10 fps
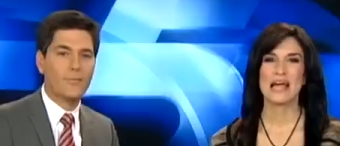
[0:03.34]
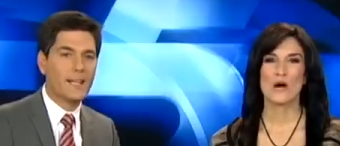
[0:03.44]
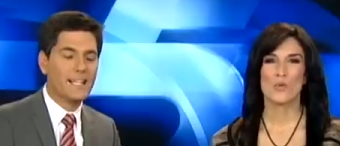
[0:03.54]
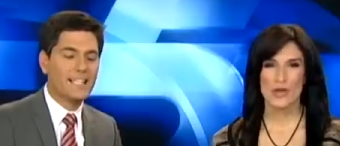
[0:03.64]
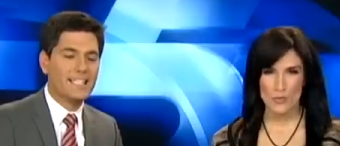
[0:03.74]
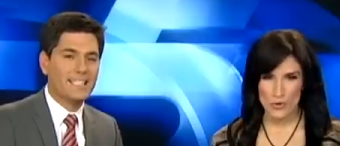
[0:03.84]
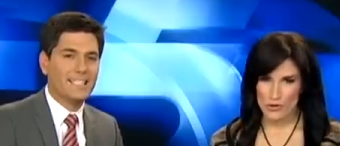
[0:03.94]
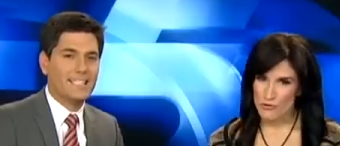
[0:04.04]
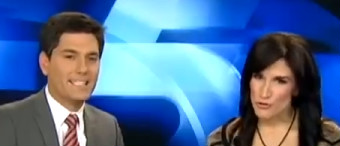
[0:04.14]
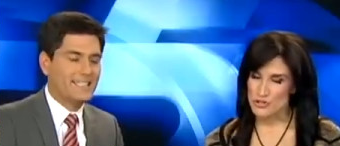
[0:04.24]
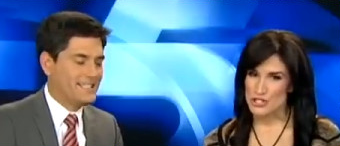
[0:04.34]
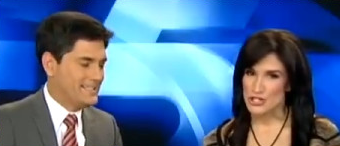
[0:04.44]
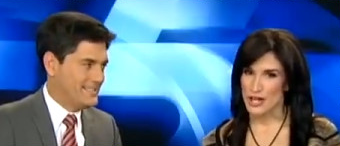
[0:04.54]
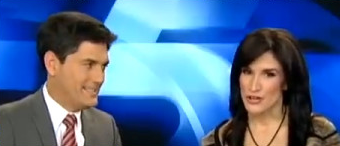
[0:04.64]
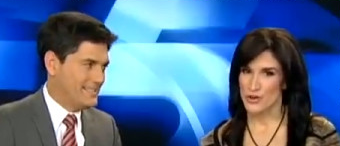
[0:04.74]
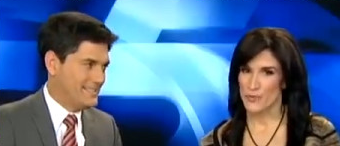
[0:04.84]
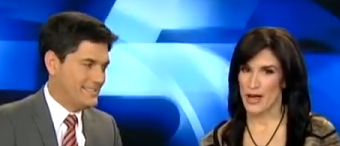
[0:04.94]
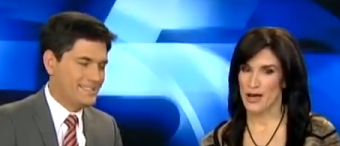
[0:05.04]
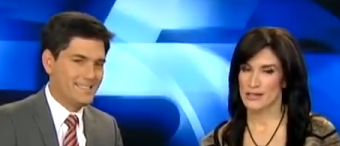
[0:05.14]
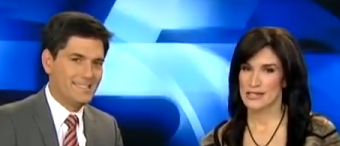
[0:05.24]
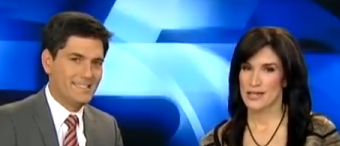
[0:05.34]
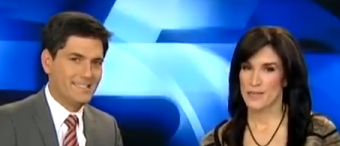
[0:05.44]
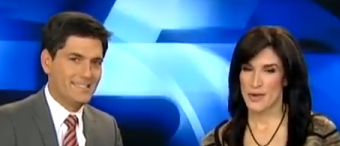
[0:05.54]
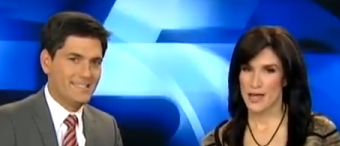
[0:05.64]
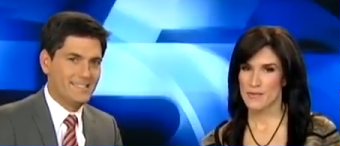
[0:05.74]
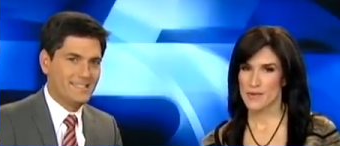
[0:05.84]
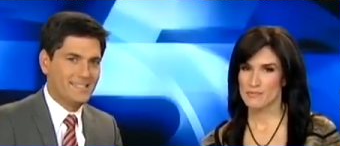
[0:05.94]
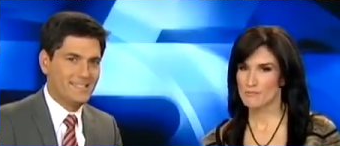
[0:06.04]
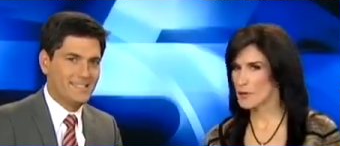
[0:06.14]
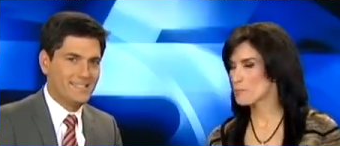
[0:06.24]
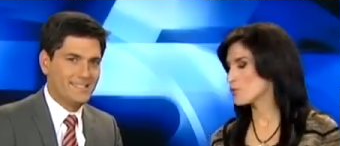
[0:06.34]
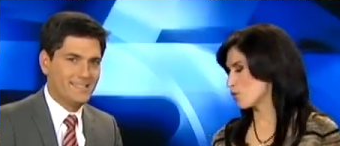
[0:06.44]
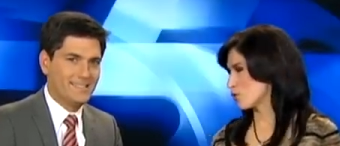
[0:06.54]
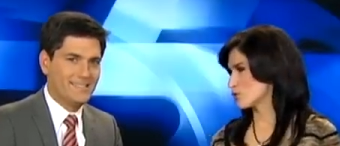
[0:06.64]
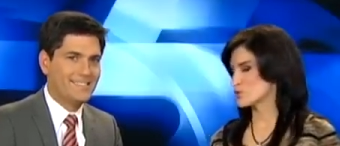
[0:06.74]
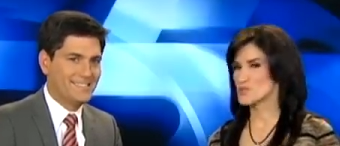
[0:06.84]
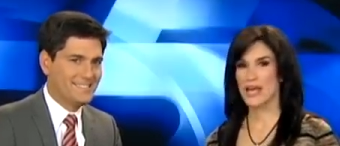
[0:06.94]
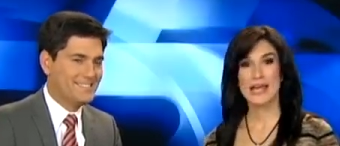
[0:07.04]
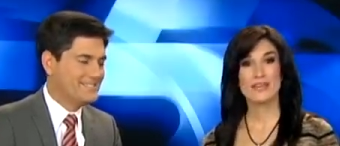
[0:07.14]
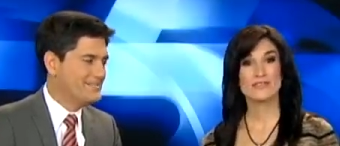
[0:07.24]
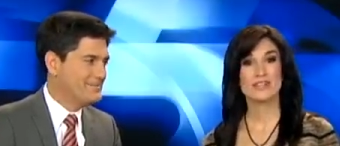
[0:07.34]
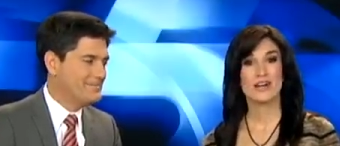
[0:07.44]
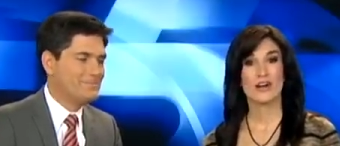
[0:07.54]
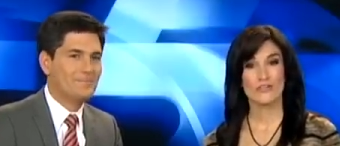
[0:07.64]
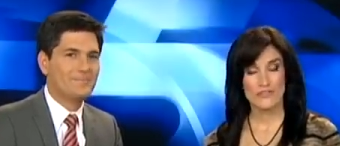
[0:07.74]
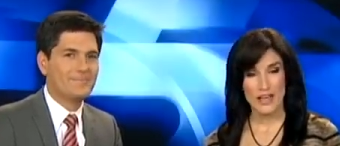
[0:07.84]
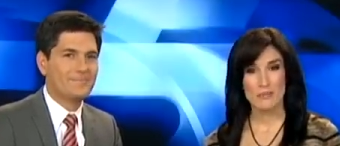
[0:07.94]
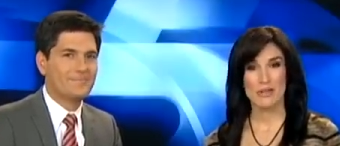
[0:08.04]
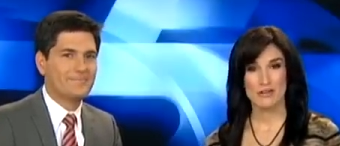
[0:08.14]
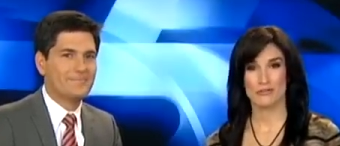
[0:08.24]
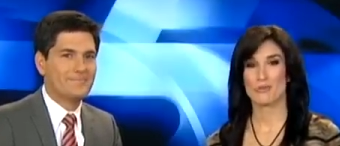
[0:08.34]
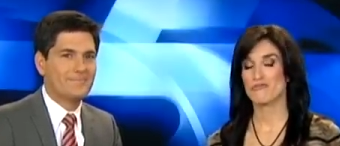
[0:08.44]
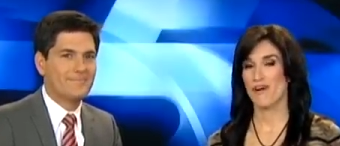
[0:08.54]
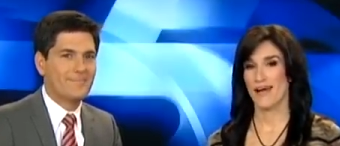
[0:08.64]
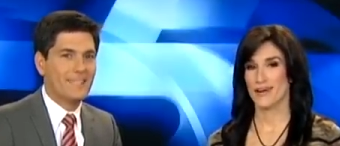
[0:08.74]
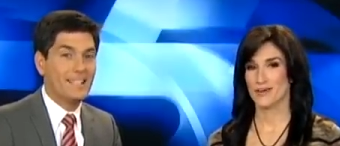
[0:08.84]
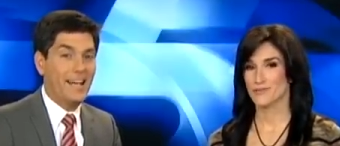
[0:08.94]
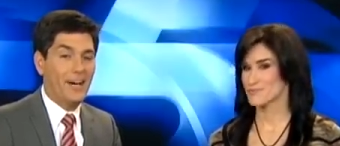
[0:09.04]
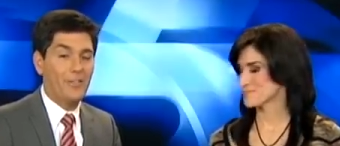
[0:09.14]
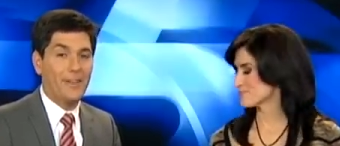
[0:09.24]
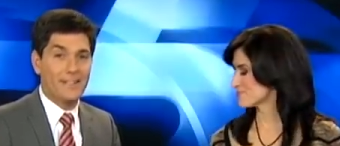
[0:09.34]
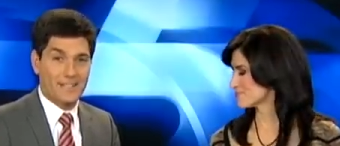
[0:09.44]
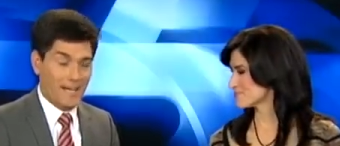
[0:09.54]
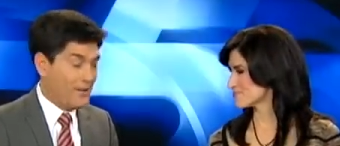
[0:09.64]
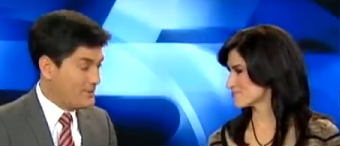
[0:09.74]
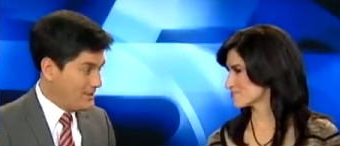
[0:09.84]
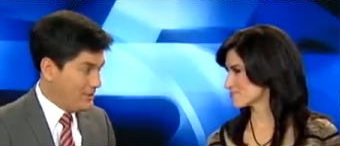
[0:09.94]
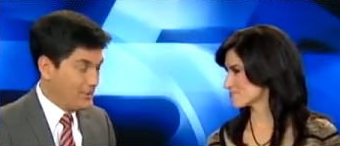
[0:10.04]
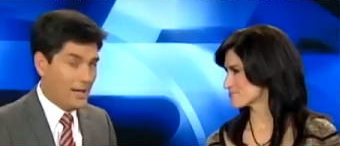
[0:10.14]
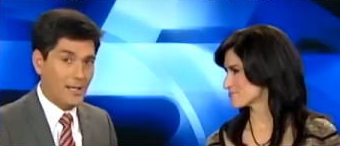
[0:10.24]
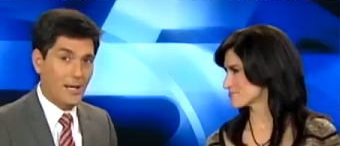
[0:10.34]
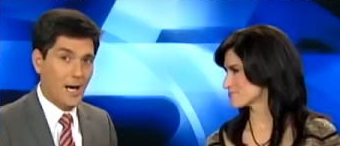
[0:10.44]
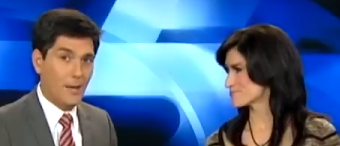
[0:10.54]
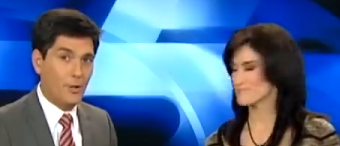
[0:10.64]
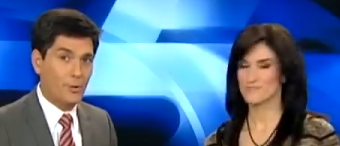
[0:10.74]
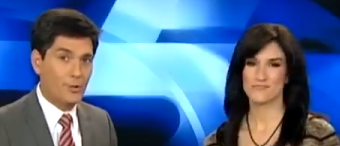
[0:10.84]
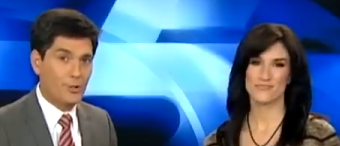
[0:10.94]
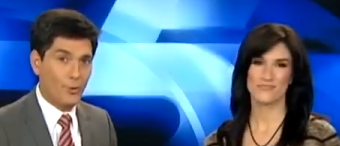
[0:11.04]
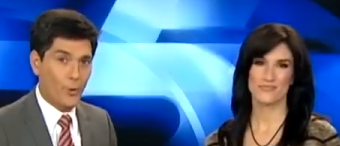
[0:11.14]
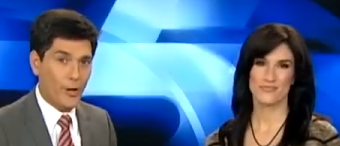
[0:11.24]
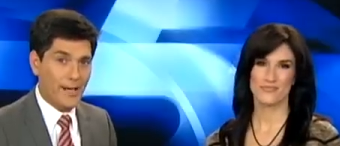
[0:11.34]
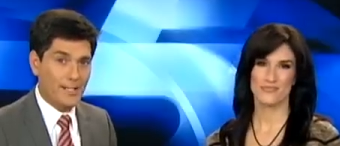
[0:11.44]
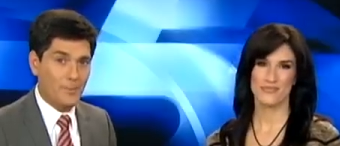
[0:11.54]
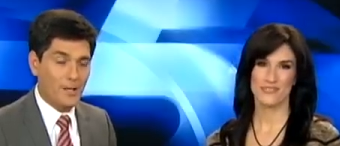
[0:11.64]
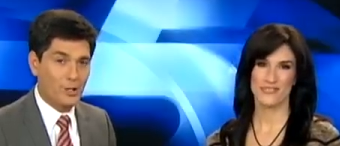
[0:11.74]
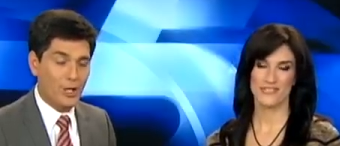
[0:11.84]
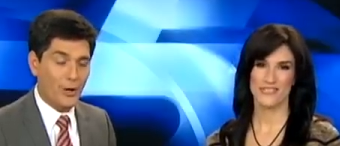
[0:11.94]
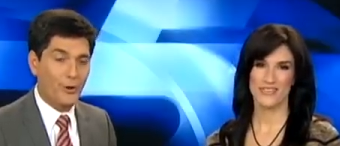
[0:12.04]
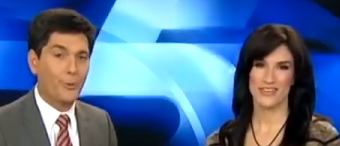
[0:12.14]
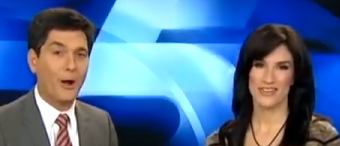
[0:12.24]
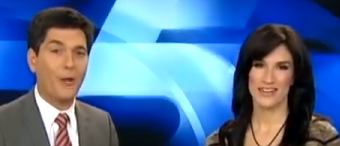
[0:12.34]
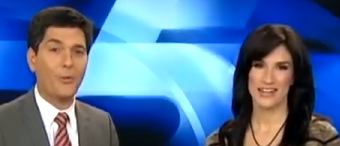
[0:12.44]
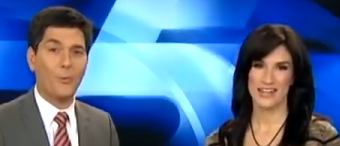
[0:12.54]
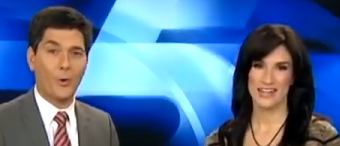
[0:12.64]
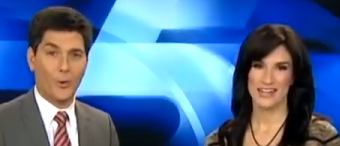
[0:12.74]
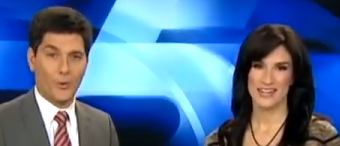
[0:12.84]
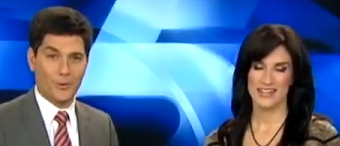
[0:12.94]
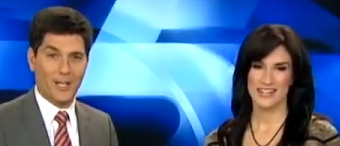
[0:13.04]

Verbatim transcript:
Speaker 1: We were the first to tell you about a baby pit bull who saved her family from a fire.
Speaker 2: Now, thanks to KOCO.com, her story is being shared around the world.